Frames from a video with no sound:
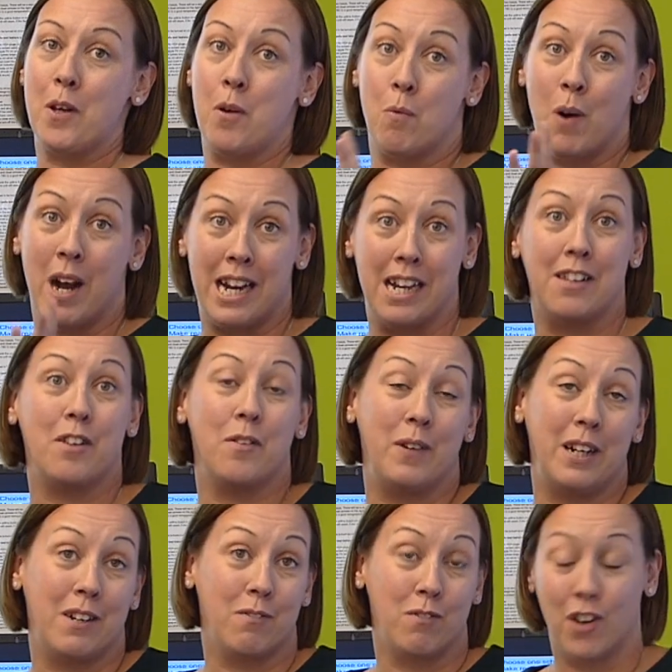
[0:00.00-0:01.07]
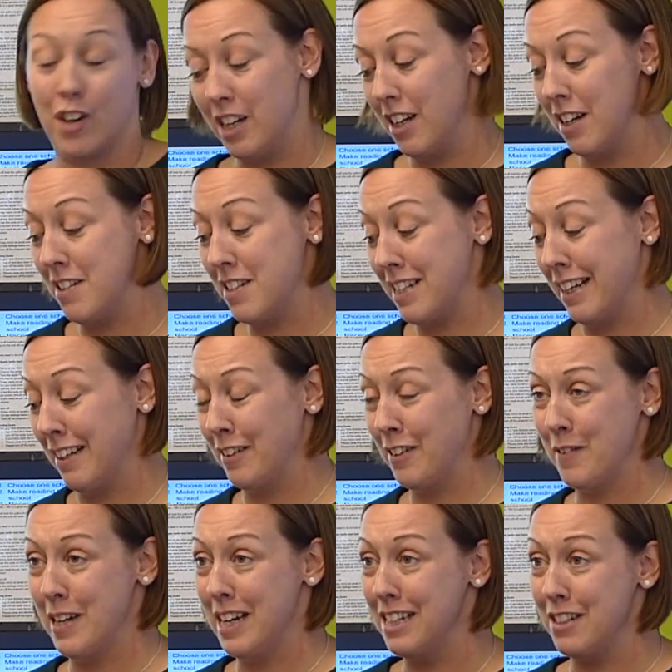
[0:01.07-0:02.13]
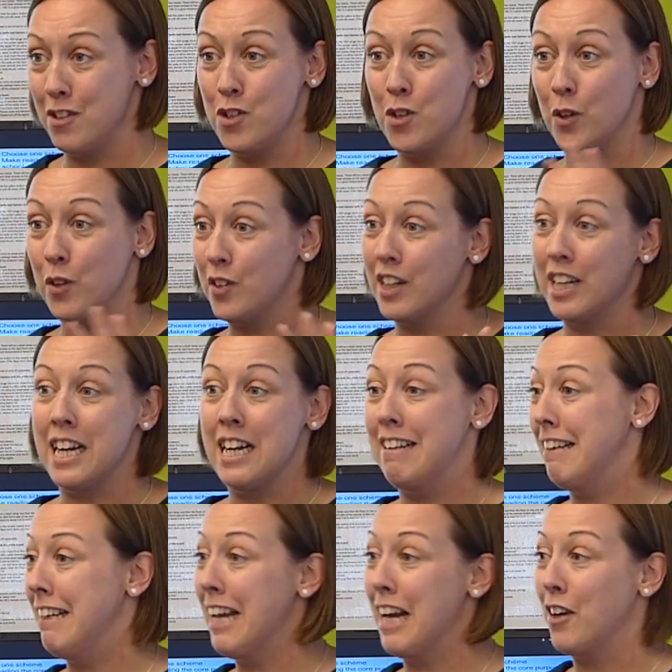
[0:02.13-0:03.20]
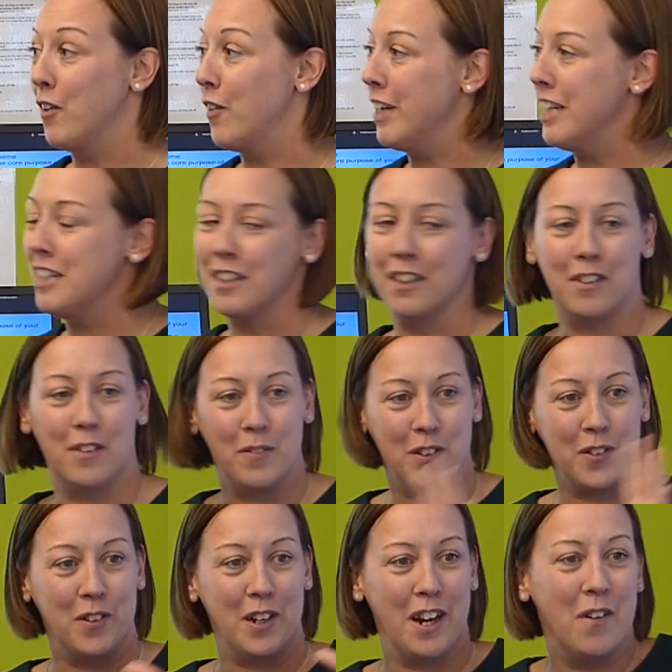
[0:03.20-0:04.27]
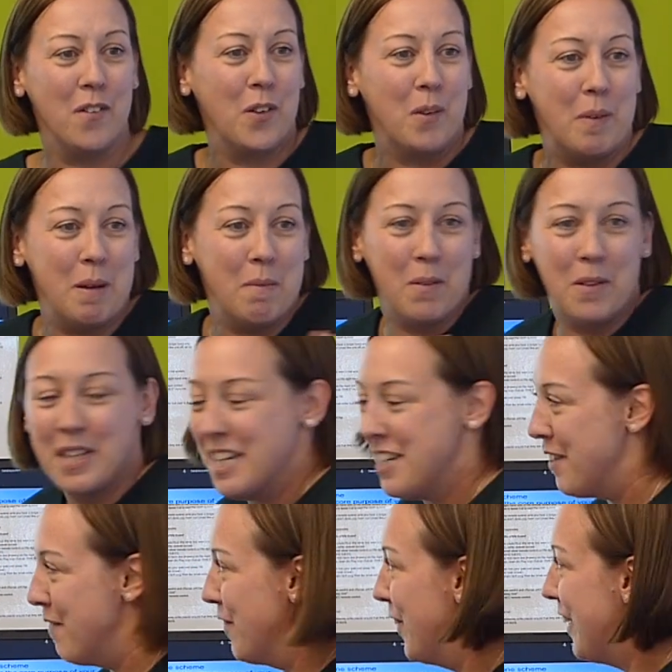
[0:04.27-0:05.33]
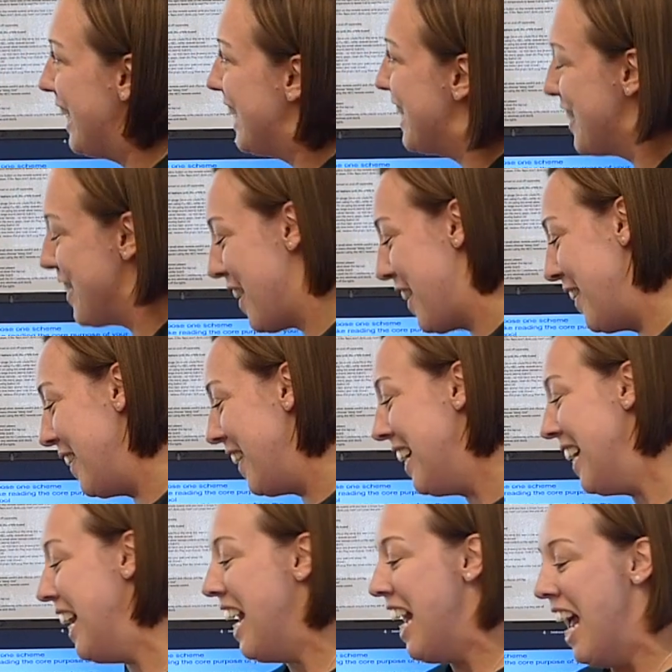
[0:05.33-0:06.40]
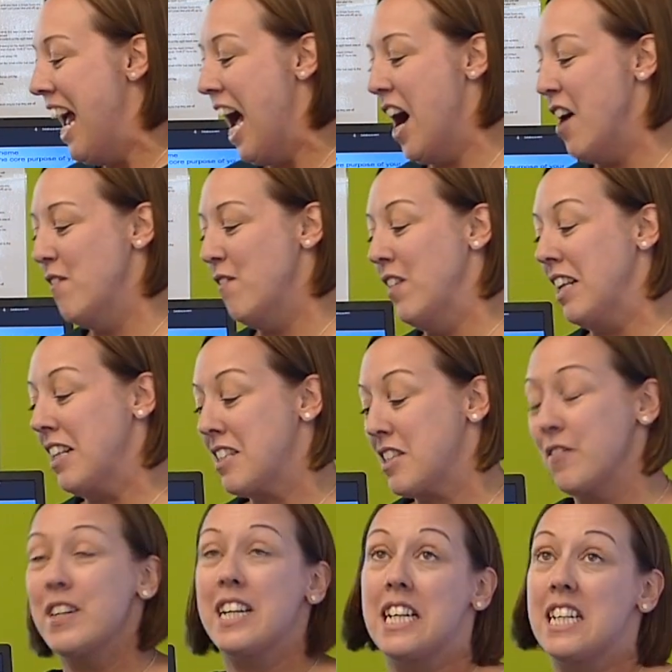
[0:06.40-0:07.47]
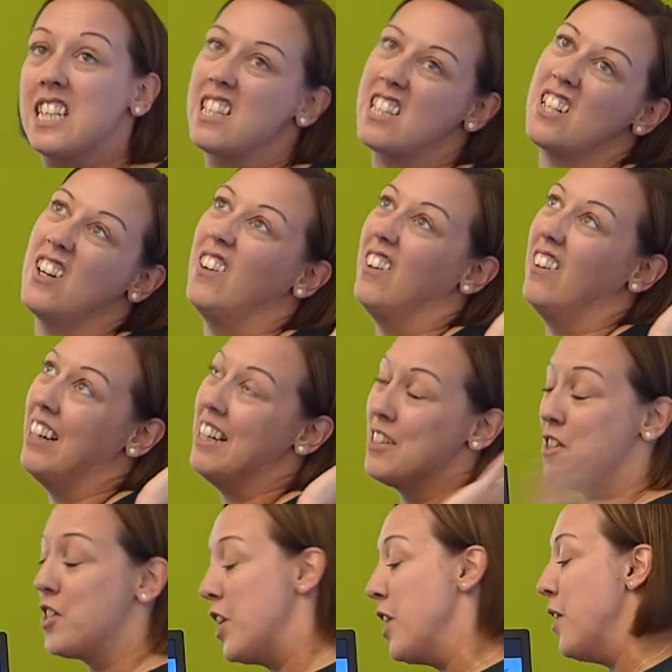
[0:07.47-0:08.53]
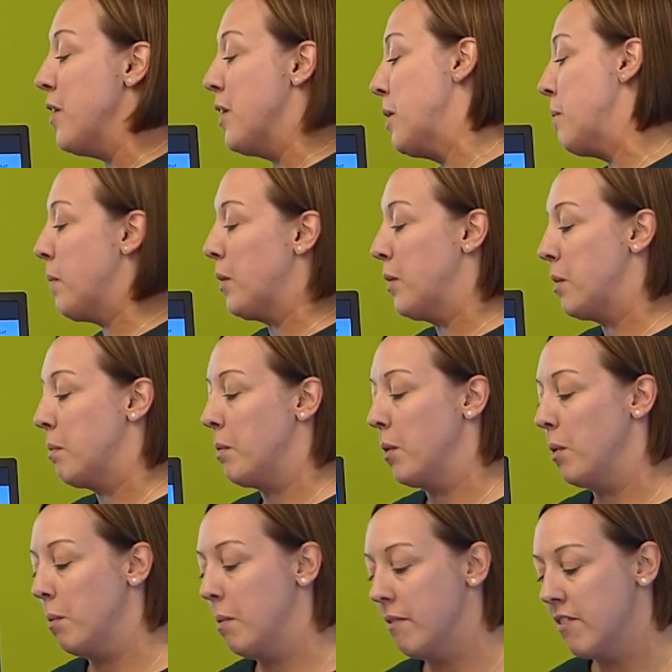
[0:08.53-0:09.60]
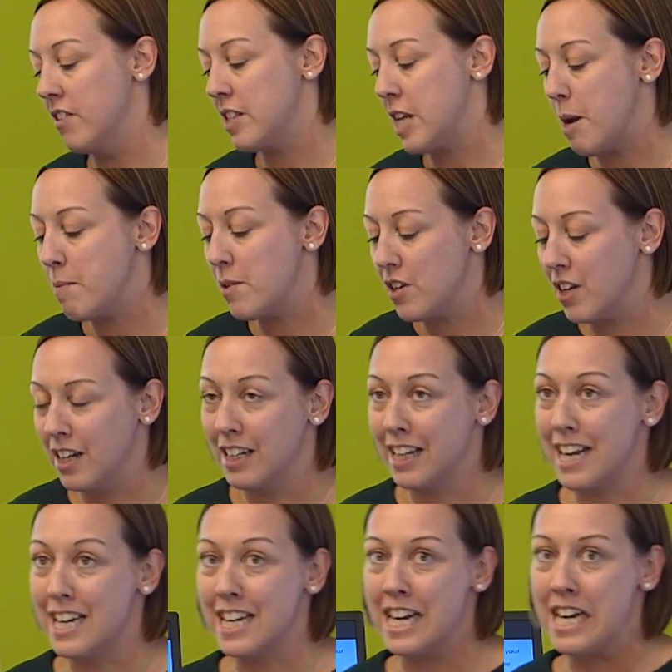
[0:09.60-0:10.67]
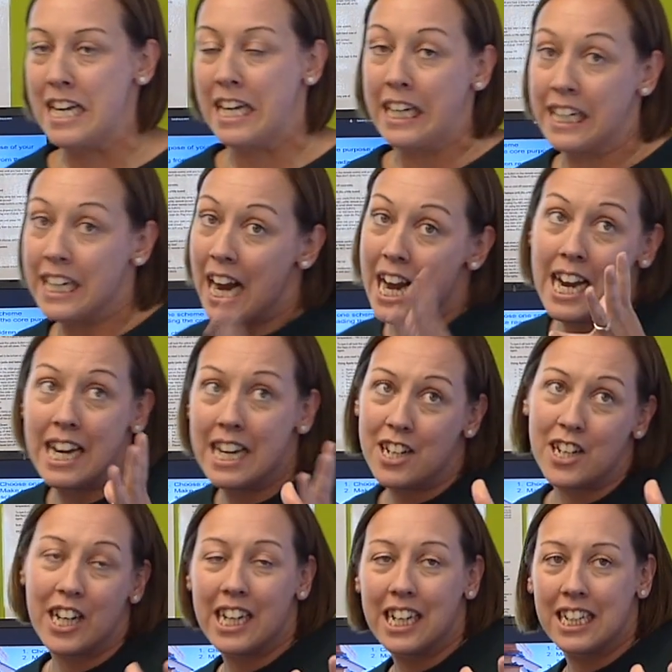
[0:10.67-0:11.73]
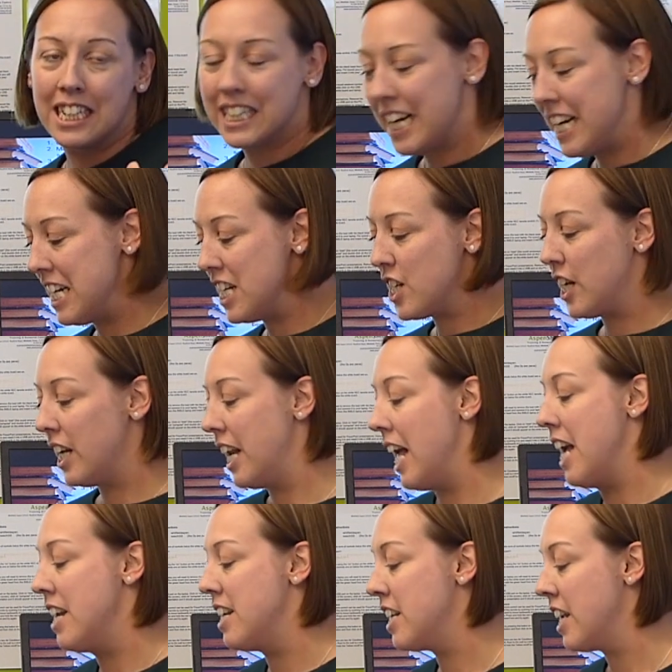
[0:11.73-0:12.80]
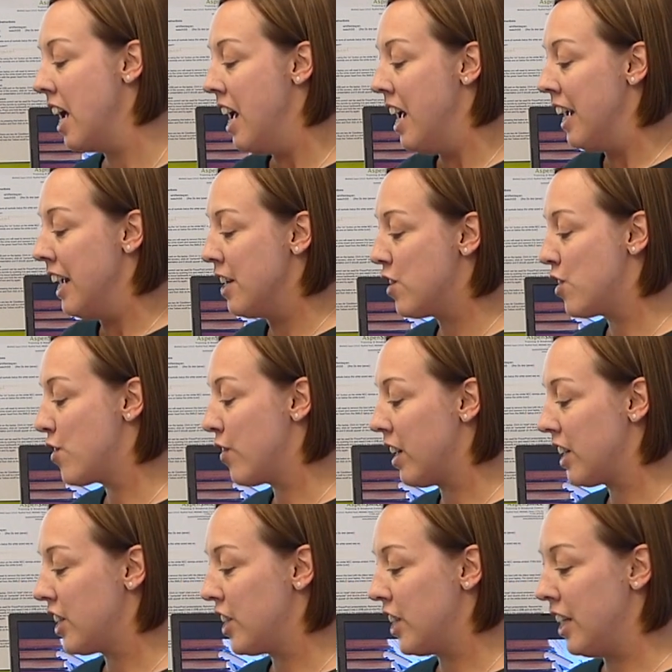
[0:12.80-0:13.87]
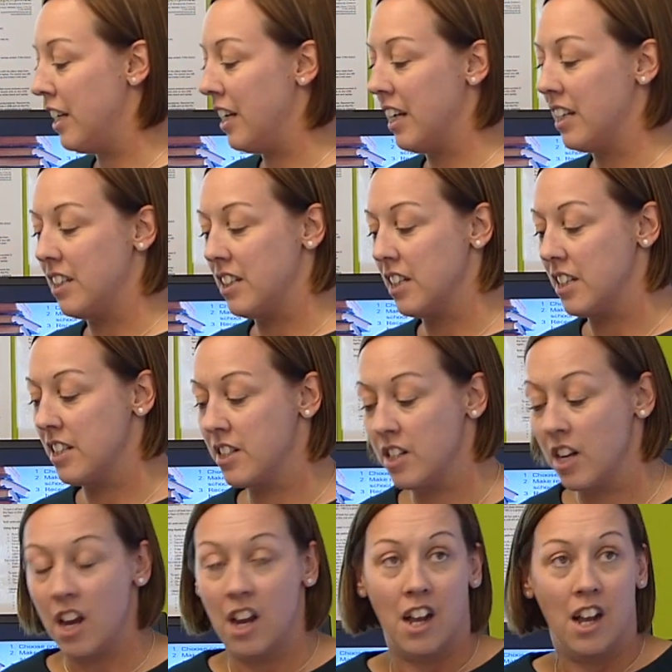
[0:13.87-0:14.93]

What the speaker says: so ways that we can write those sounds. So it is not an easy language, as I'm sure all the people teaching phonics know. So we need to start as soon as possible with reception. They need engaging, teacher-led instruction and just